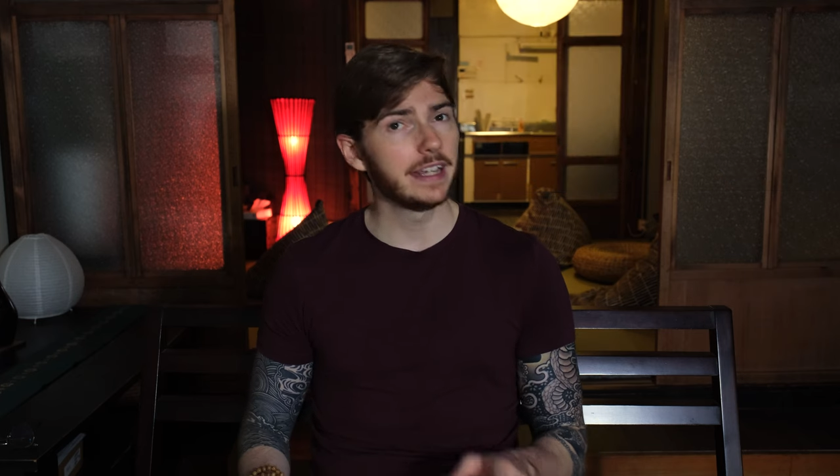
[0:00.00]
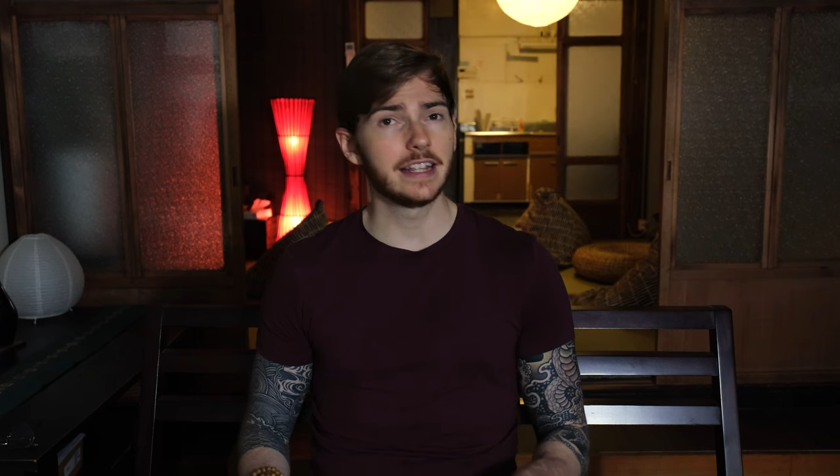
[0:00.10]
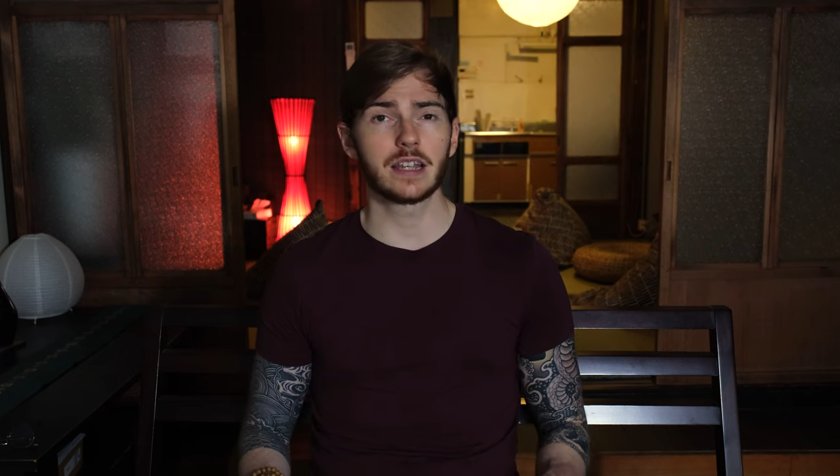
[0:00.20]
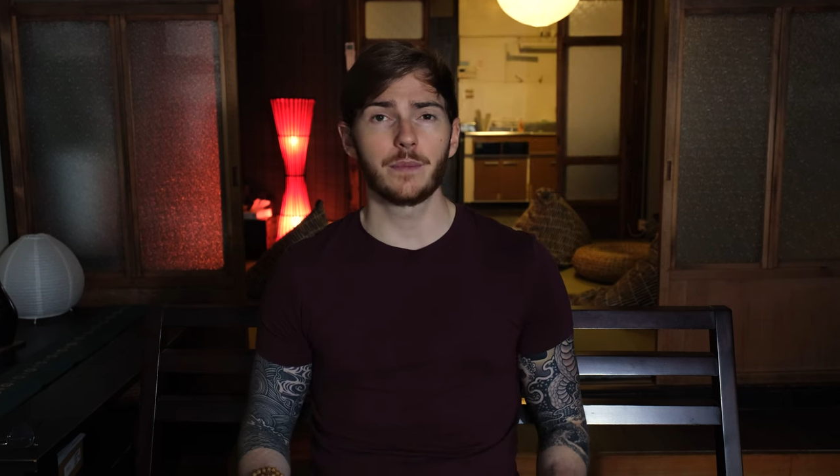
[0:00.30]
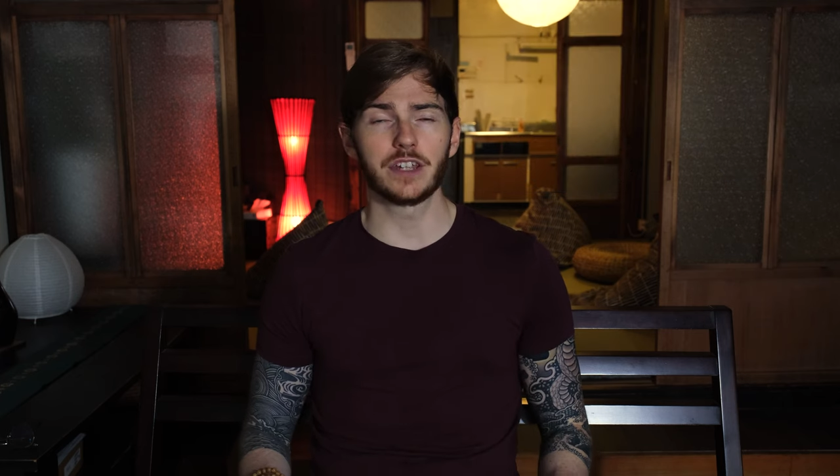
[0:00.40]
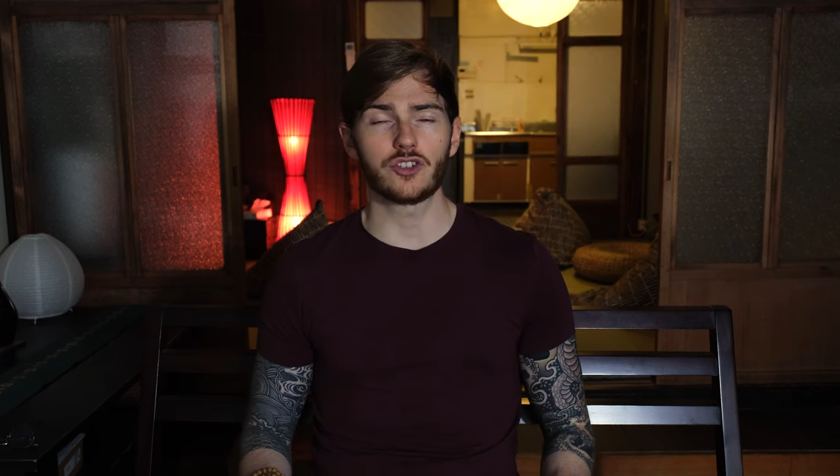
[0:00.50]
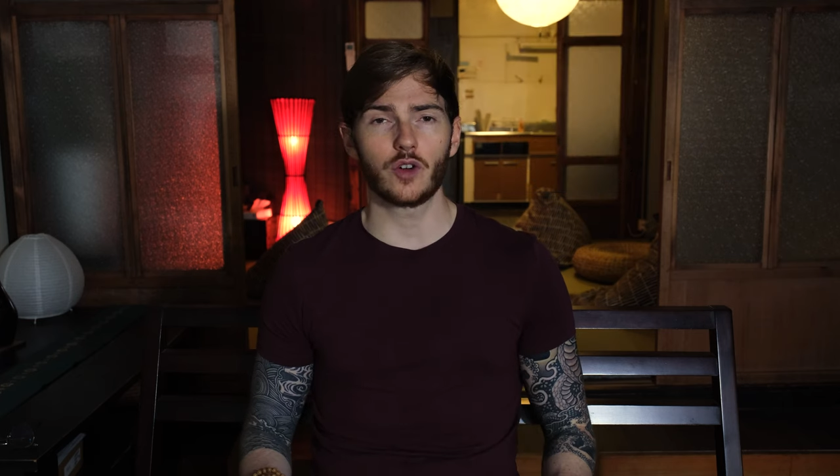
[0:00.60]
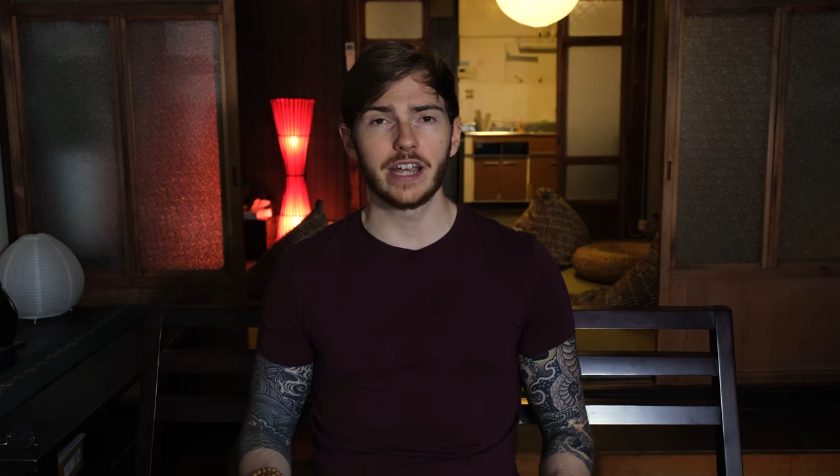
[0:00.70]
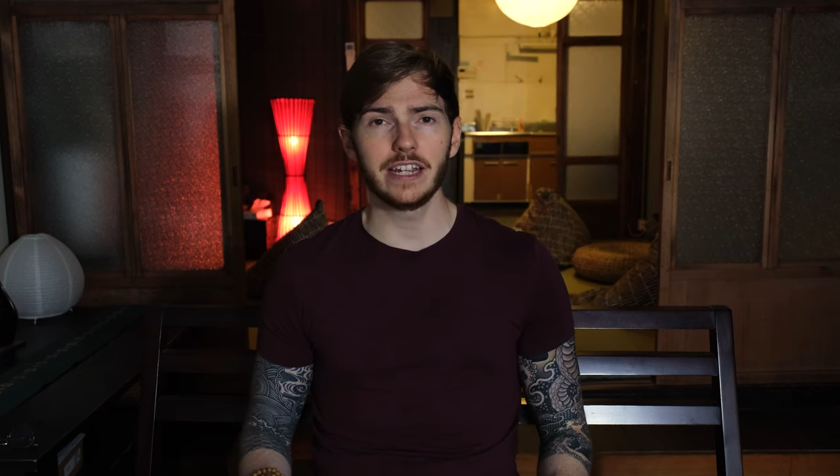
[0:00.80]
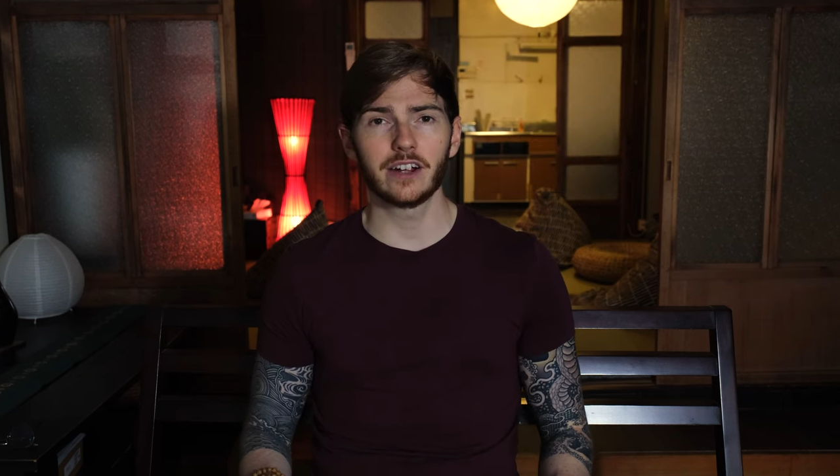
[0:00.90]
in some of the
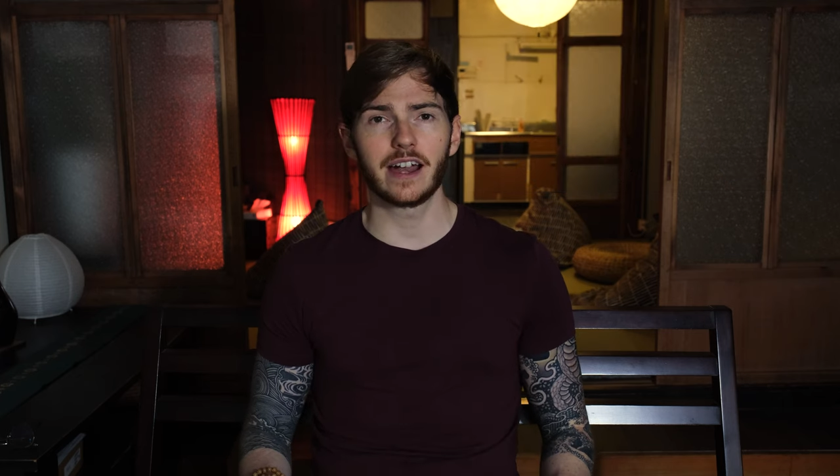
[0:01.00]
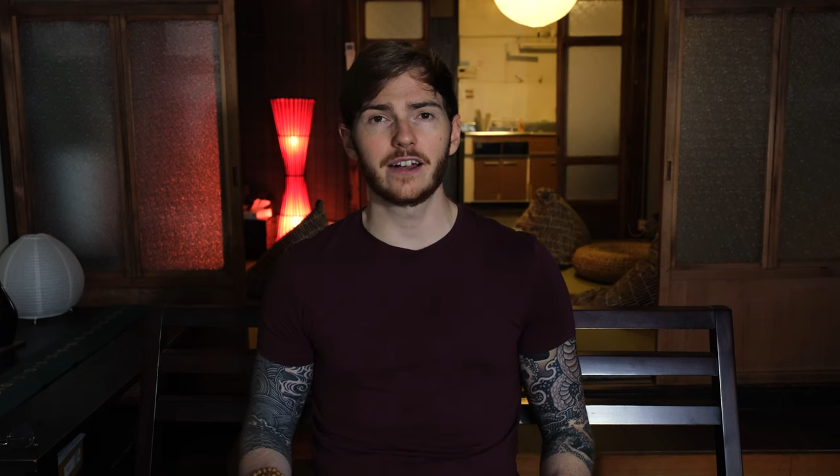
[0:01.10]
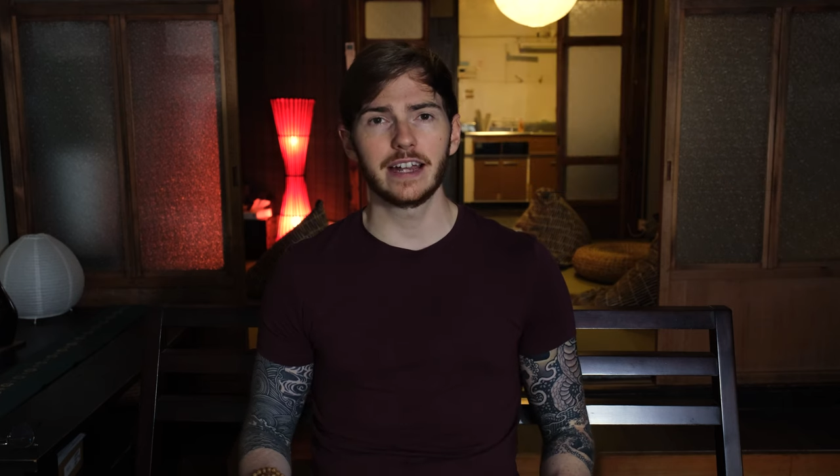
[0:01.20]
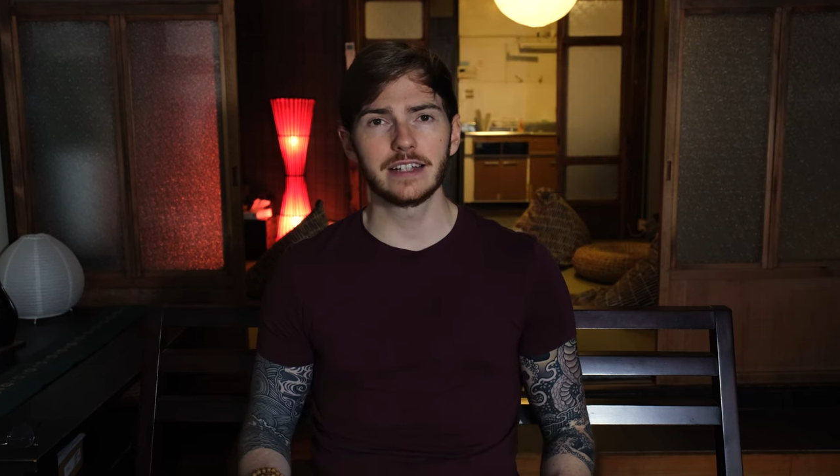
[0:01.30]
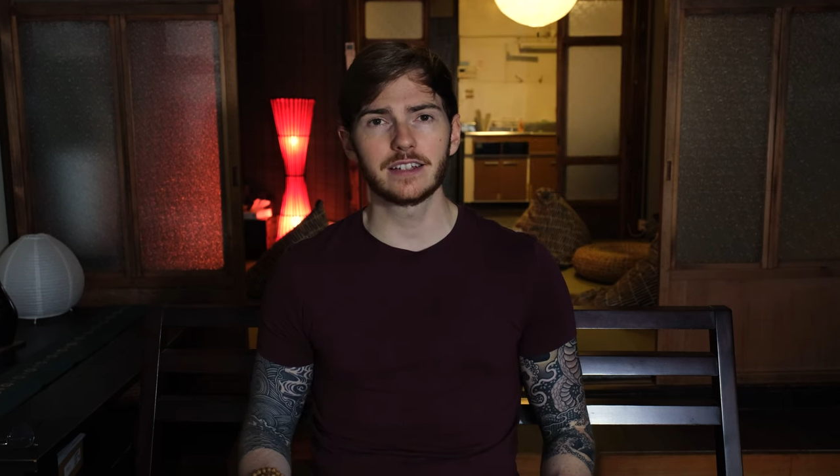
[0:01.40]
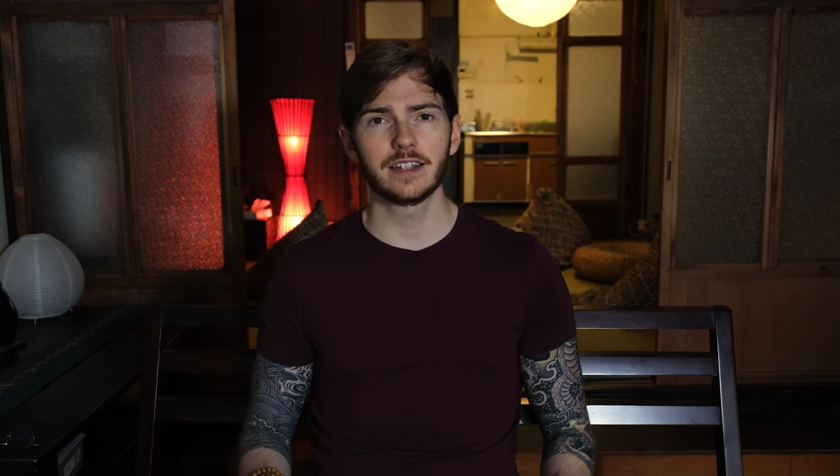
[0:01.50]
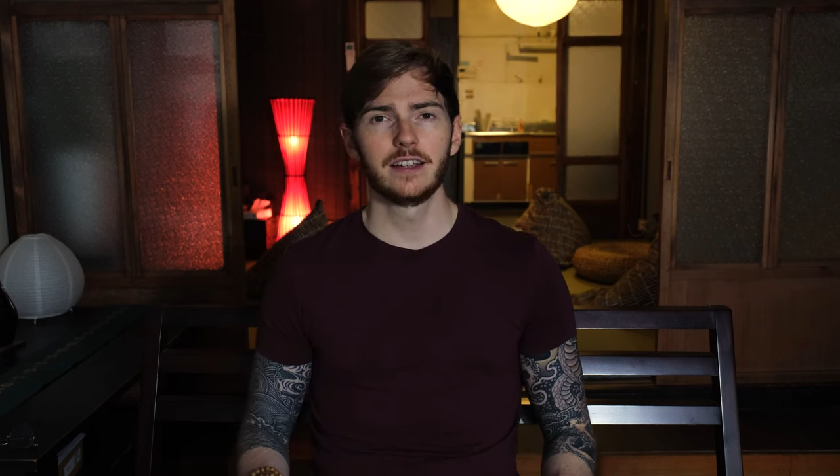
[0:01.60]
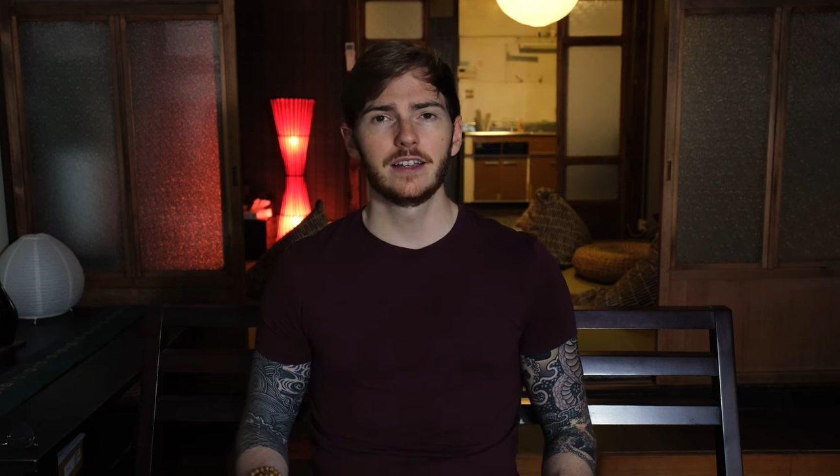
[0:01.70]
trendier areas